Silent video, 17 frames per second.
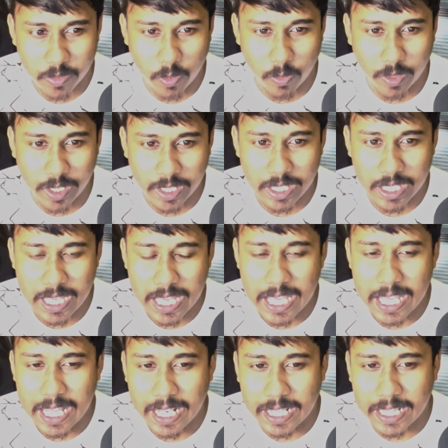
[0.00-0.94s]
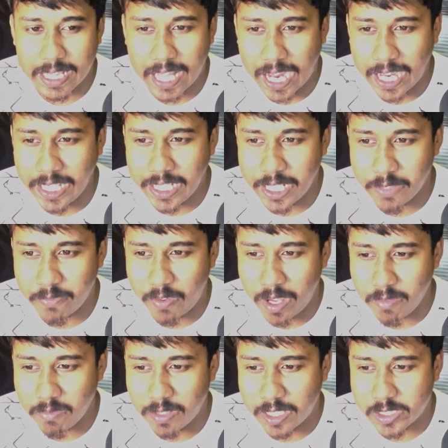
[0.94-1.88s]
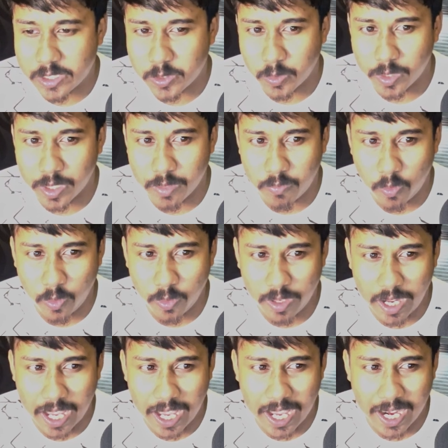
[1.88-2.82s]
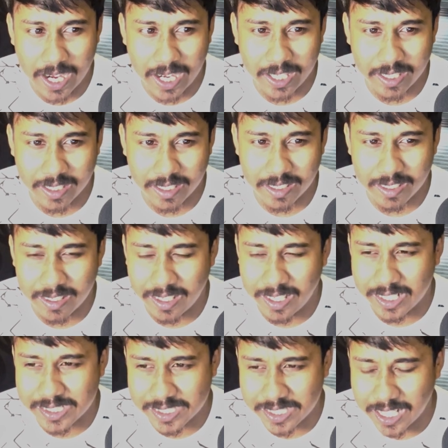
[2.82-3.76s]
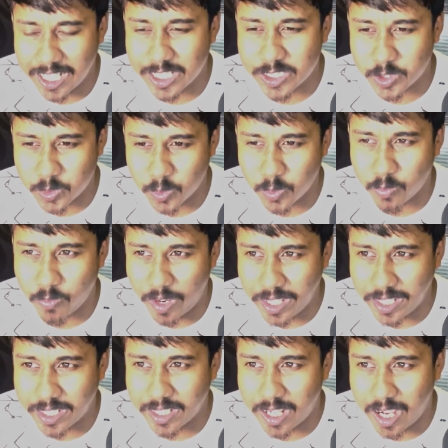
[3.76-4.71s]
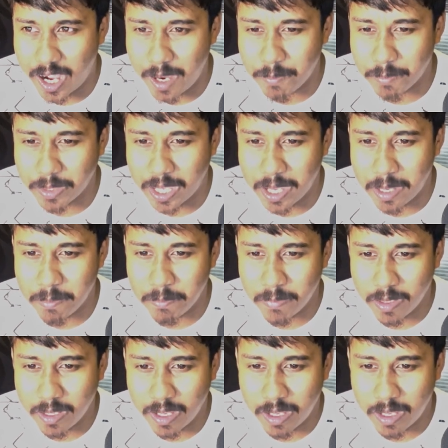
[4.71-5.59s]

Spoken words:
Okay, knight d5 leads to d4, and it leads to quite calm game.